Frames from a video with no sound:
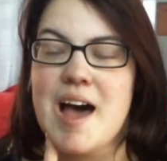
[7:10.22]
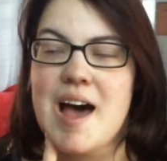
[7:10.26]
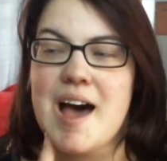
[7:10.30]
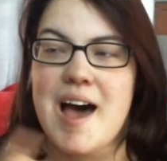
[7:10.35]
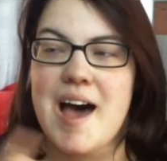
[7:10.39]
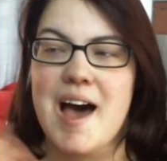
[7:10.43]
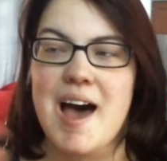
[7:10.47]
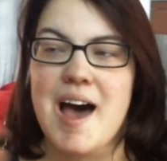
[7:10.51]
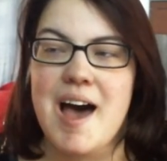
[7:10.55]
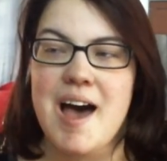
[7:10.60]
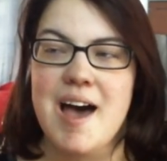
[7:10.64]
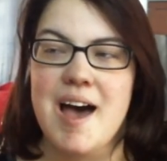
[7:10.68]

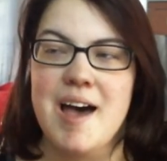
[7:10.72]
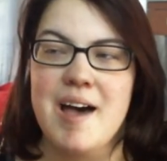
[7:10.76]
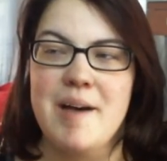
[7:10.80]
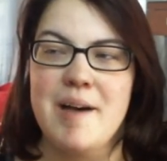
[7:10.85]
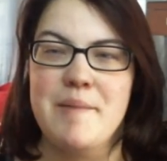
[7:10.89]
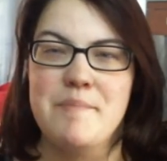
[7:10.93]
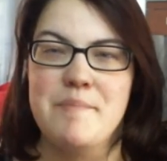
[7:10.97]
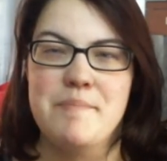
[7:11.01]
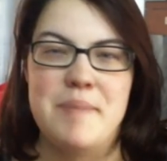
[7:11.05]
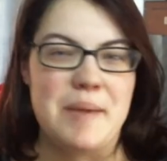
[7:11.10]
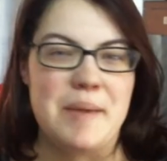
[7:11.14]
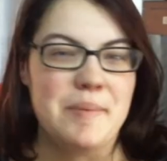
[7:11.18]
Uh,
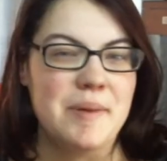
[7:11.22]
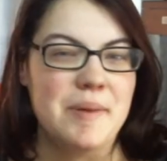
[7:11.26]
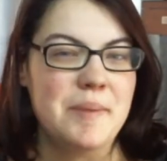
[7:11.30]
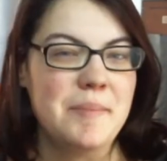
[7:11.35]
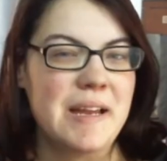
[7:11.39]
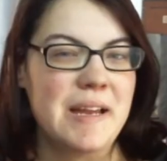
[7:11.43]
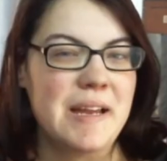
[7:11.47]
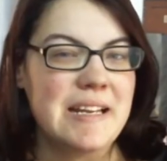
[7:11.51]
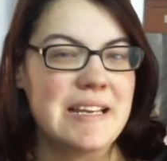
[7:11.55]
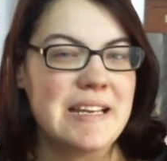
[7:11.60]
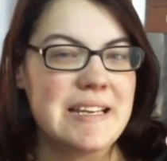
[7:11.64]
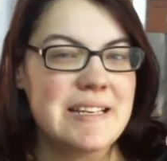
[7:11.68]
maybe my
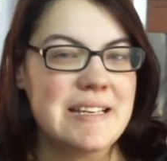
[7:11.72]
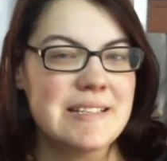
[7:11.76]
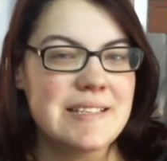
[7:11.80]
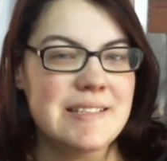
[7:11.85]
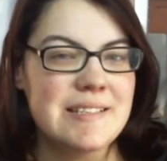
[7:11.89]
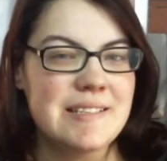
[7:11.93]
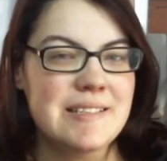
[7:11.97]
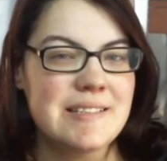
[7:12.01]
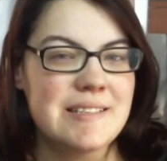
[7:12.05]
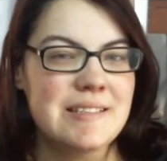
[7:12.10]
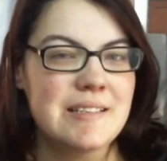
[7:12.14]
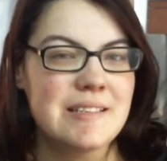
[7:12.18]

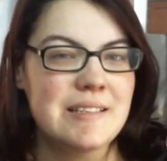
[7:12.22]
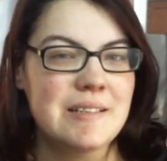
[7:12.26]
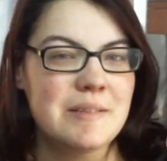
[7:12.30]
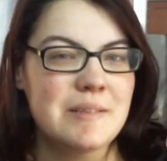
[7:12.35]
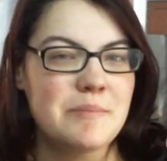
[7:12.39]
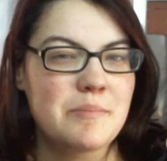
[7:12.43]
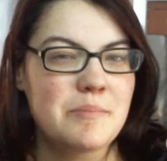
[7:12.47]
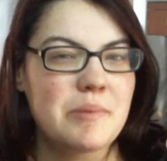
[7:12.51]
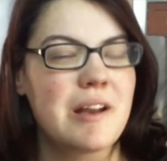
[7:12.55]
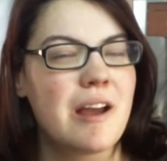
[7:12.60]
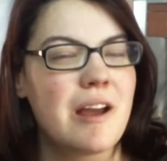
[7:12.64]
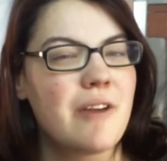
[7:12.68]
niece,
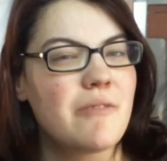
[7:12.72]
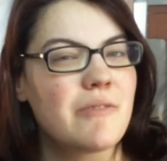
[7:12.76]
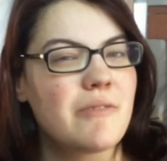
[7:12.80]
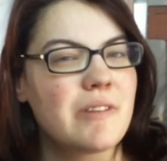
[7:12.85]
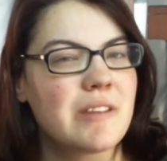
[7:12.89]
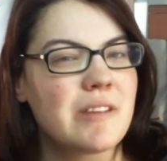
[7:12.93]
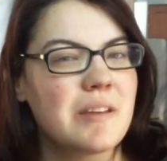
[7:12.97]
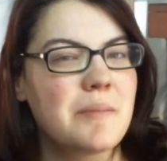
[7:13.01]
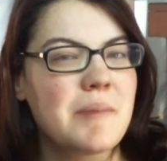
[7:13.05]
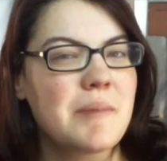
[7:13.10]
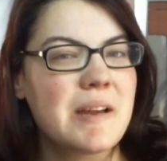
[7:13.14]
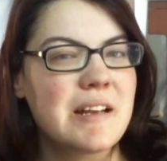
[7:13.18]
but not
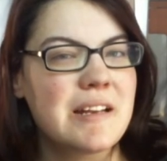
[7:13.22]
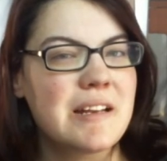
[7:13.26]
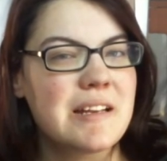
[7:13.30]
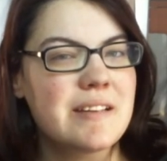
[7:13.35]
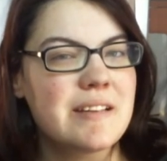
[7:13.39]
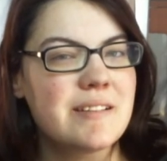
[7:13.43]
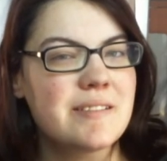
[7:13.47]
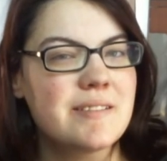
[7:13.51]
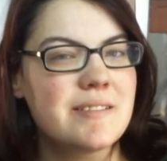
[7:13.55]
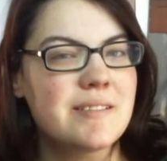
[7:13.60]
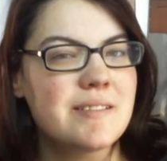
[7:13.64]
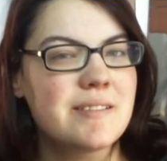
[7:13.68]
really my
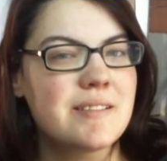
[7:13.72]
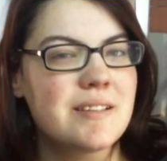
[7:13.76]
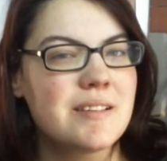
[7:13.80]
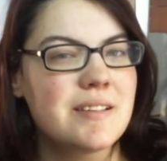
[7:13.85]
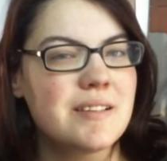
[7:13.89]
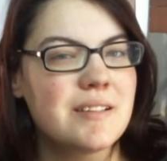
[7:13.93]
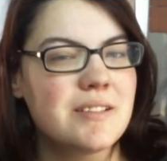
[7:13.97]
niece.